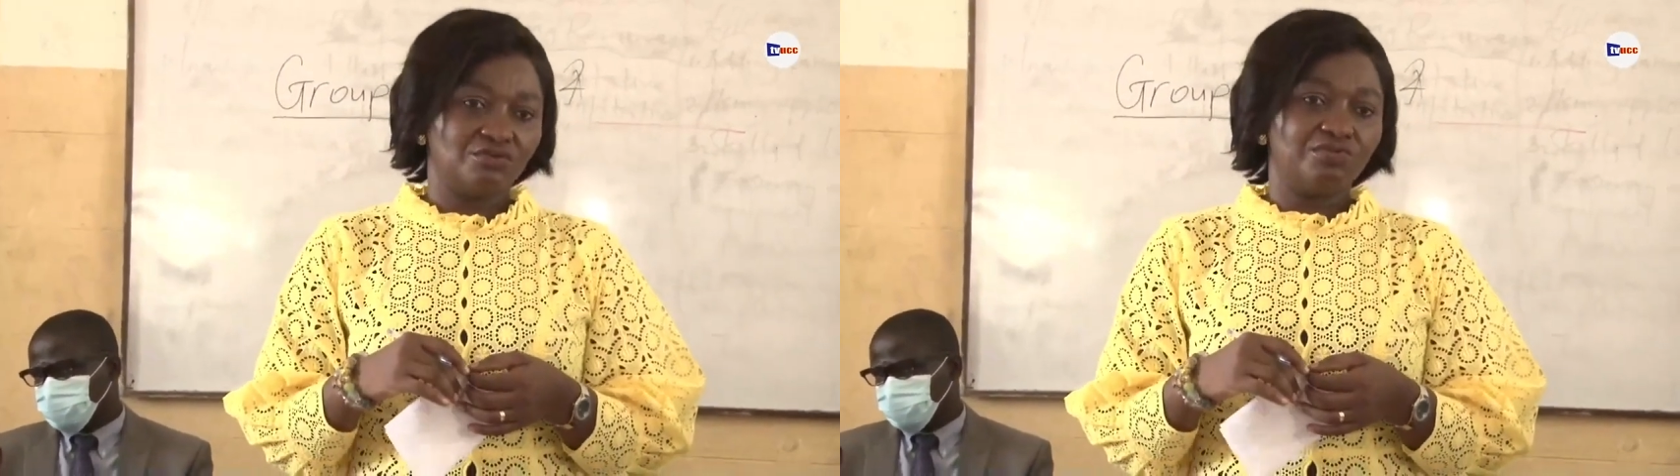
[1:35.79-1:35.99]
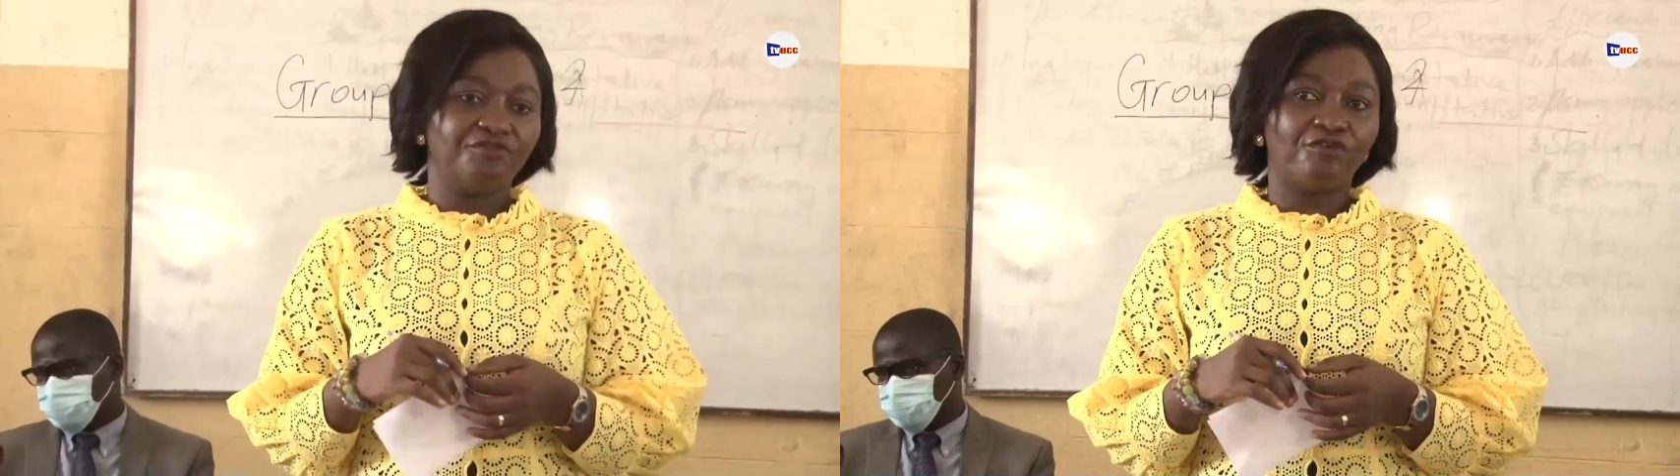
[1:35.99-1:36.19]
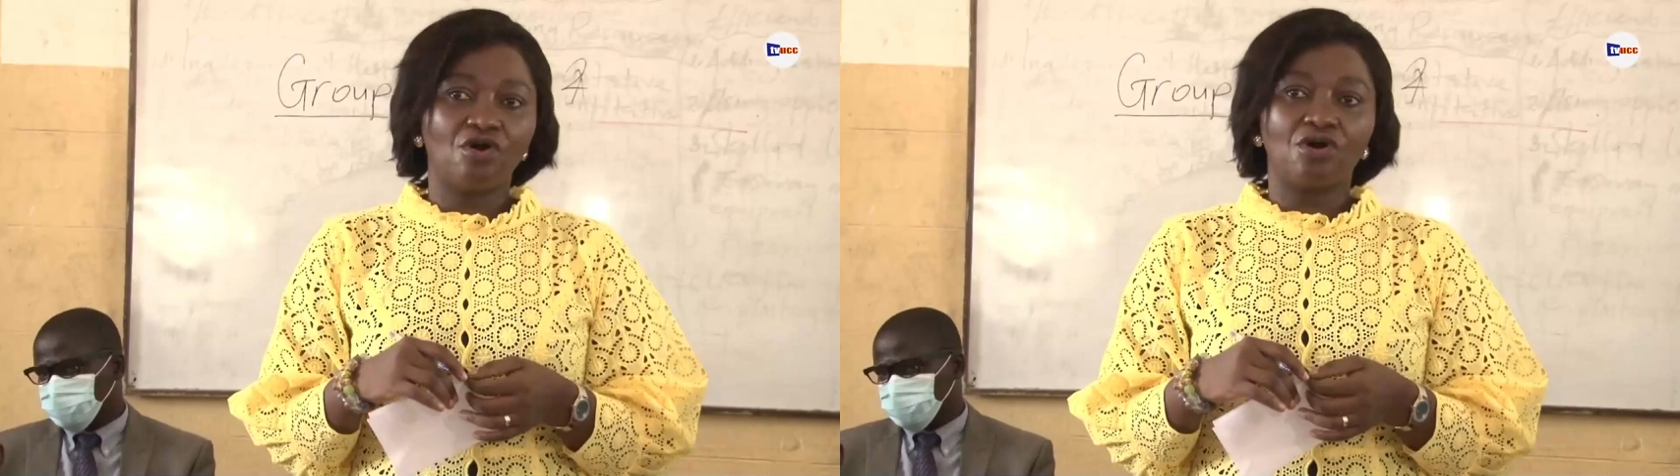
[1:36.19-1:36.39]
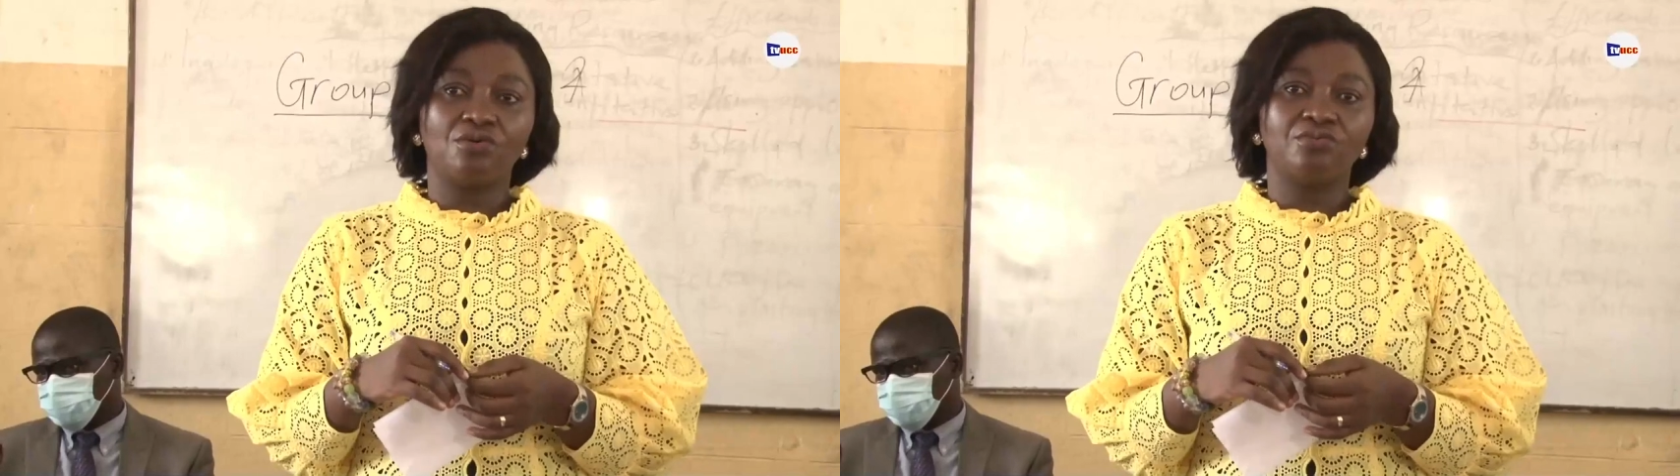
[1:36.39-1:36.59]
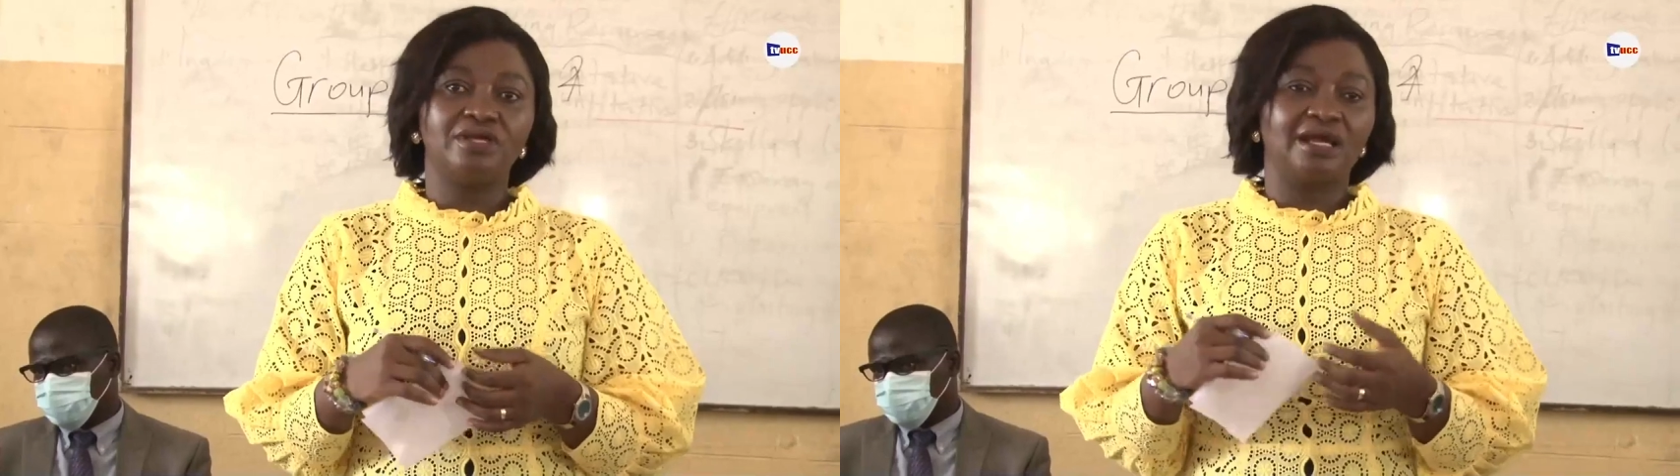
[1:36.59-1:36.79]

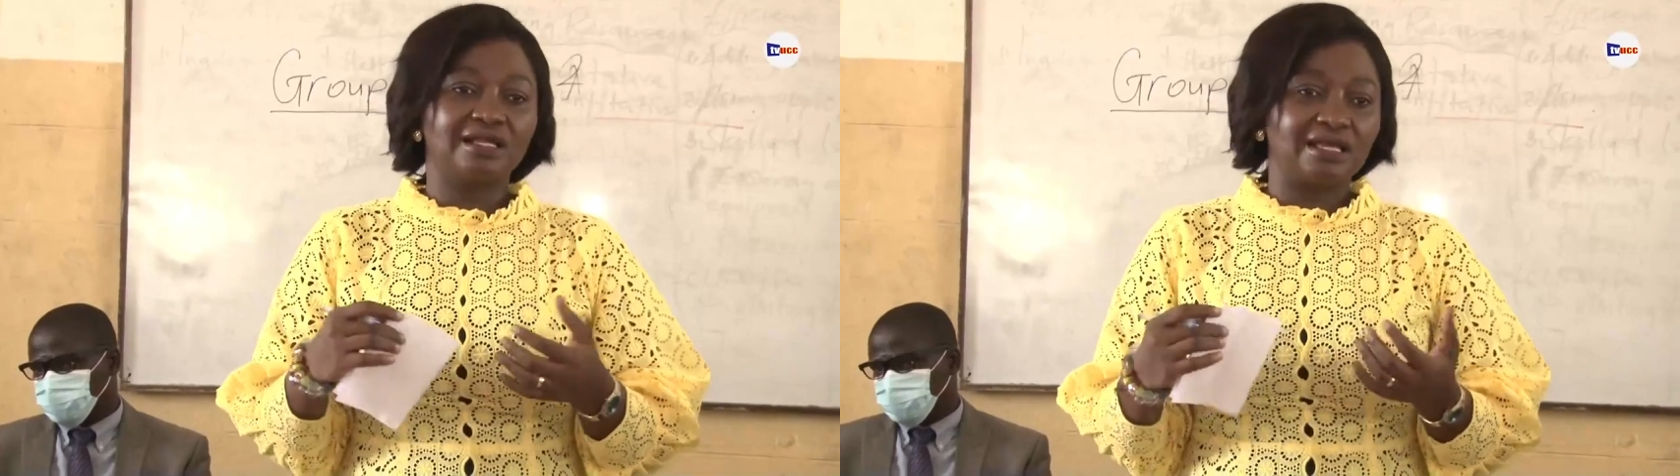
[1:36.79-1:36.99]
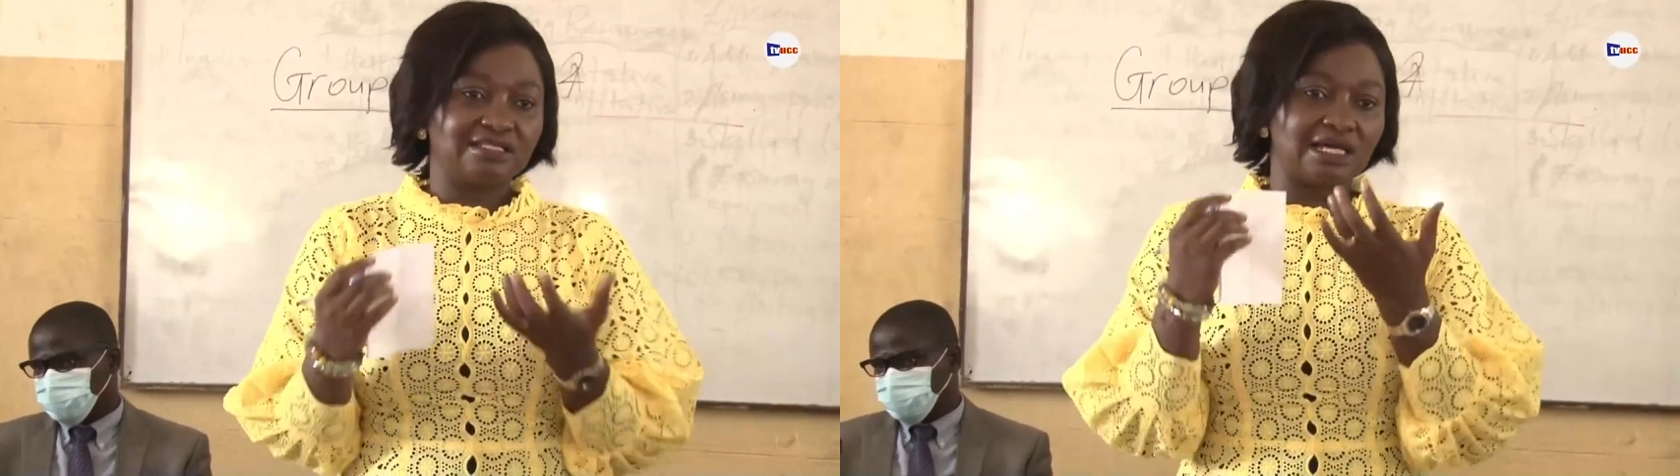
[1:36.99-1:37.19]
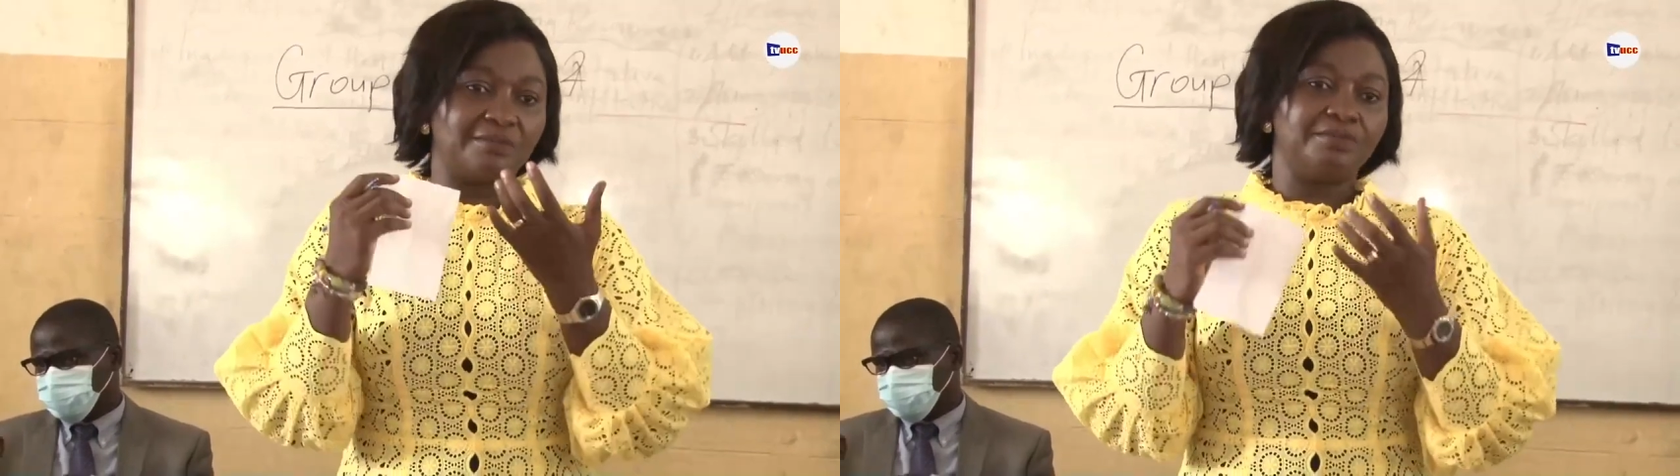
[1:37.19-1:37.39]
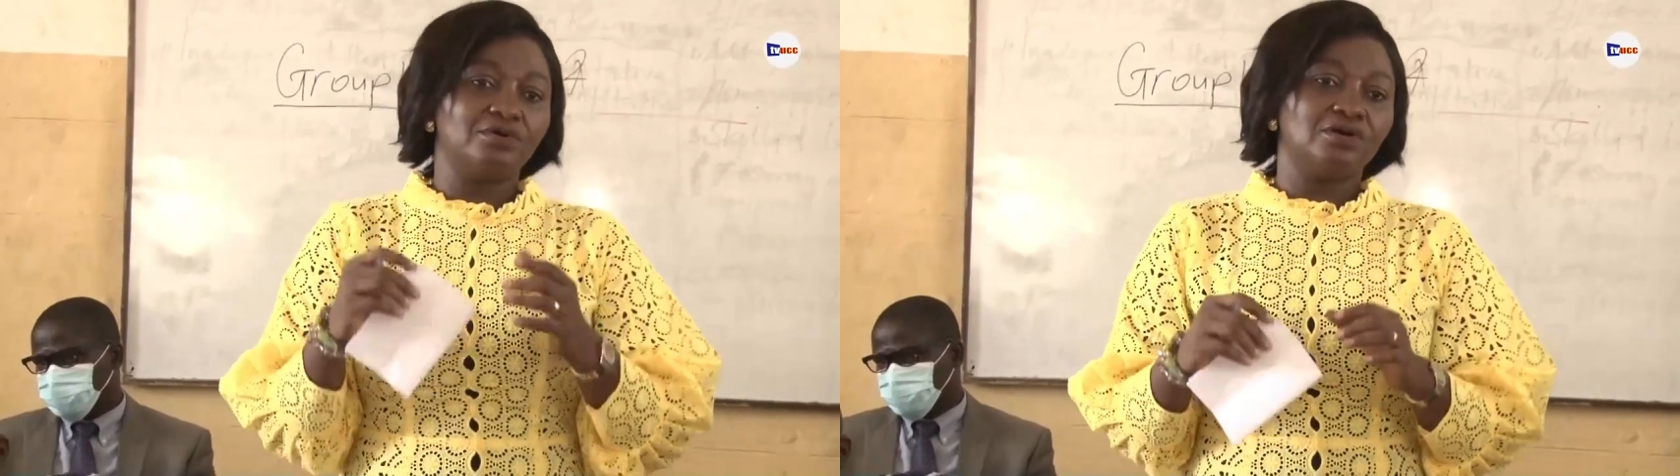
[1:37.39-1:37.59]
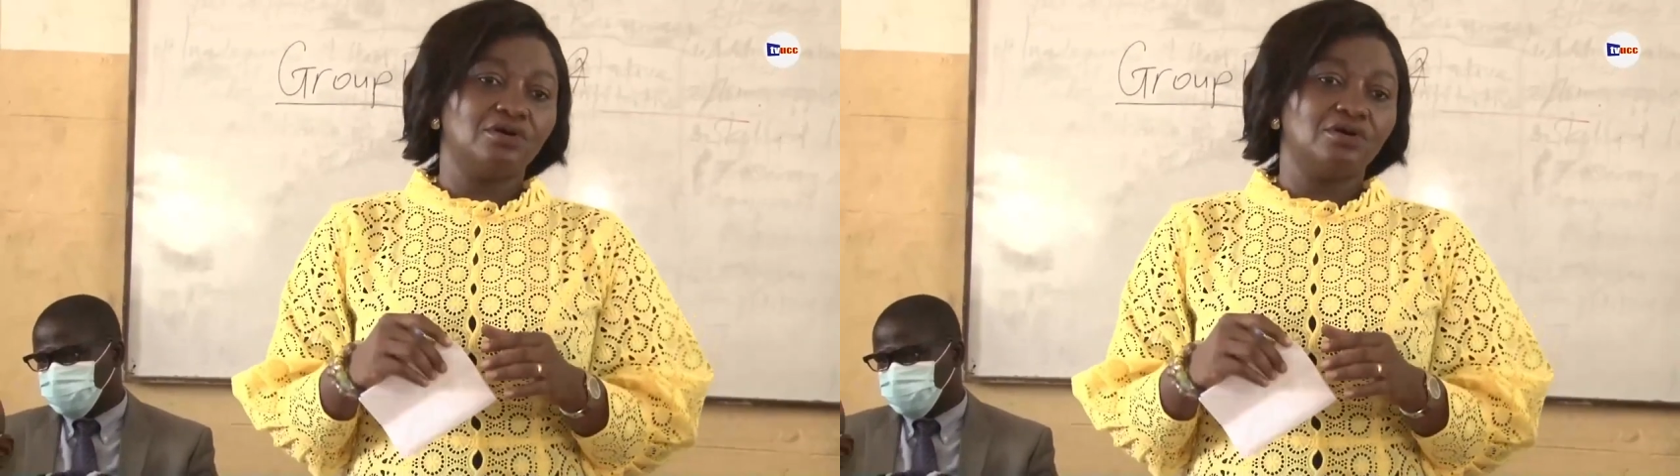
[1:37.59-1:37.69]
before we can get up